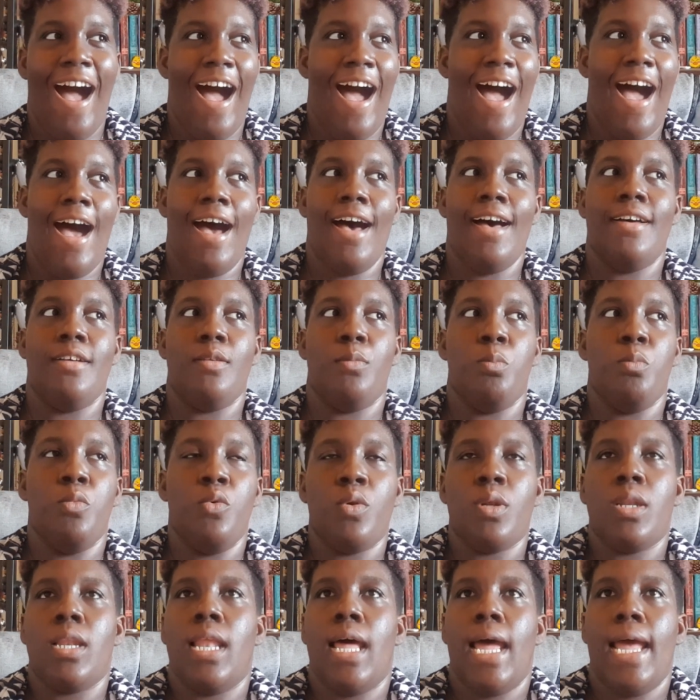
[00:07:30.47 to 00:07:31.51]
and
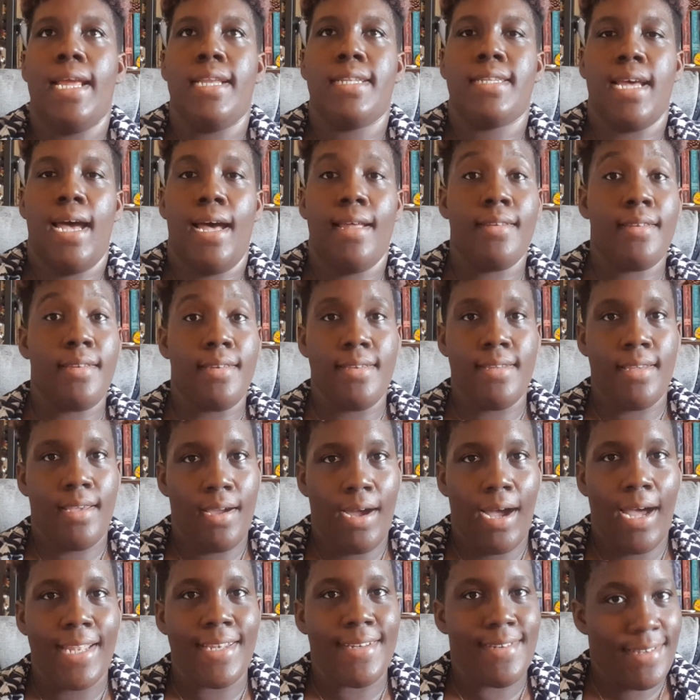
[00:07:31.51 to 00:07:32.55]
Moonlight
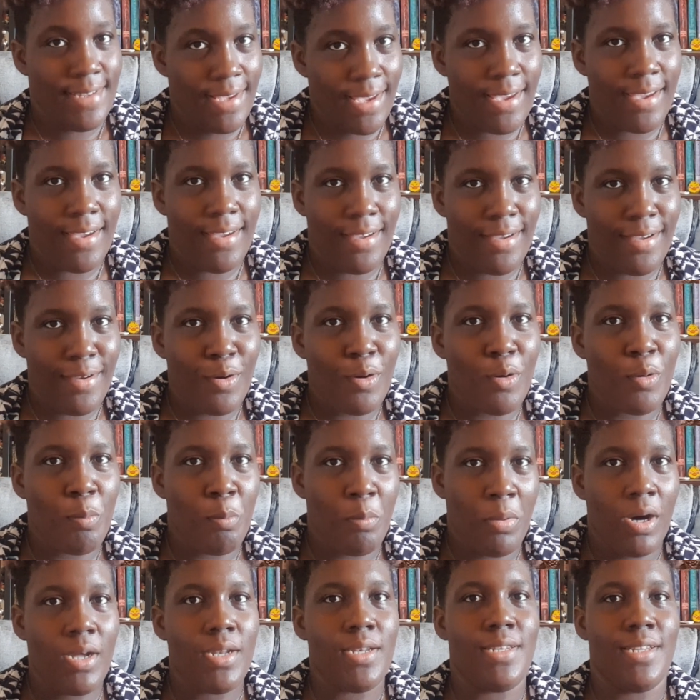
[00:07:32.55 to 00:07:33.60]
and Deer
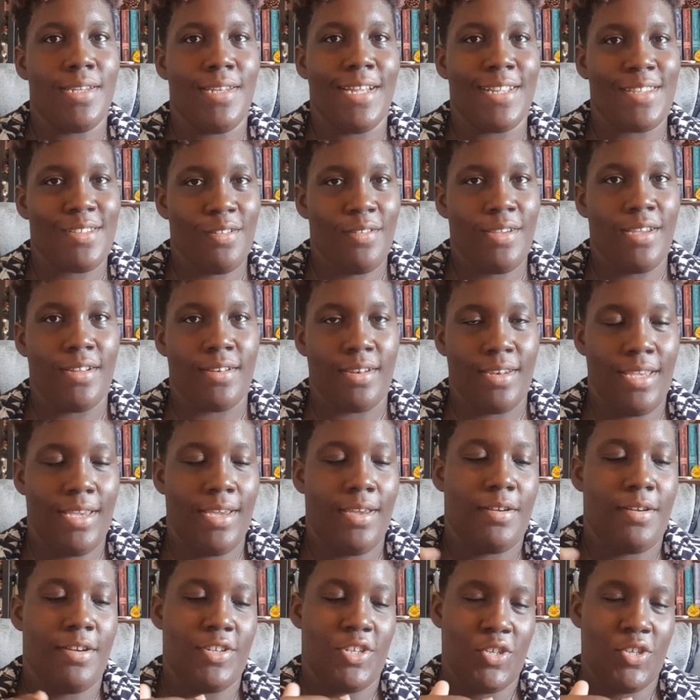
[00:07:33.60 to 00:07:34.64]
bonded. That's how he got Deer,
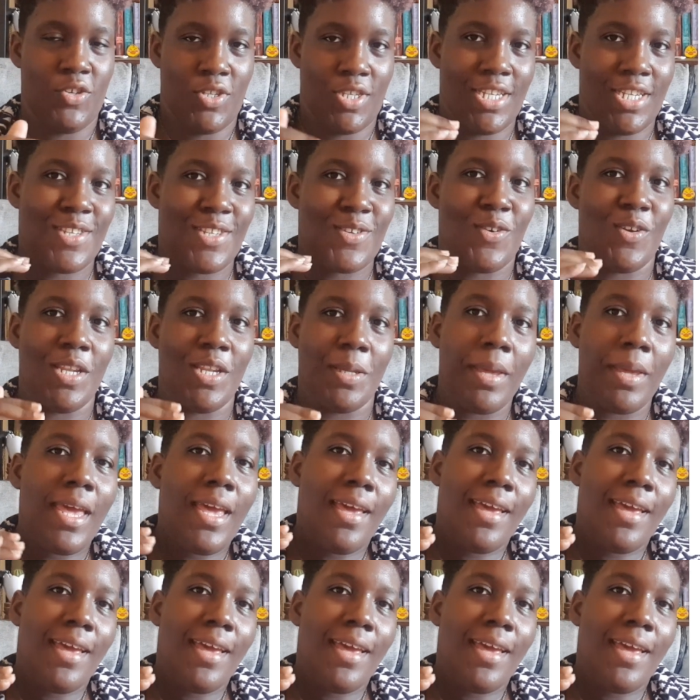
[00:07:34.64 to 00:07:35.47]
because she said just call him